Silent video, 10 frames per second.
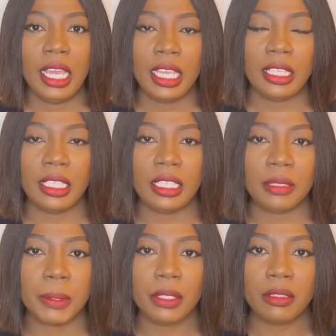he
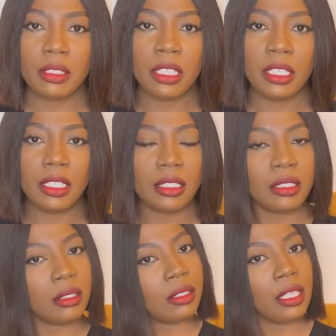
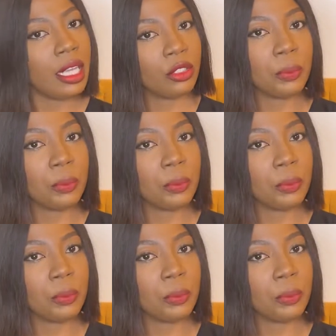has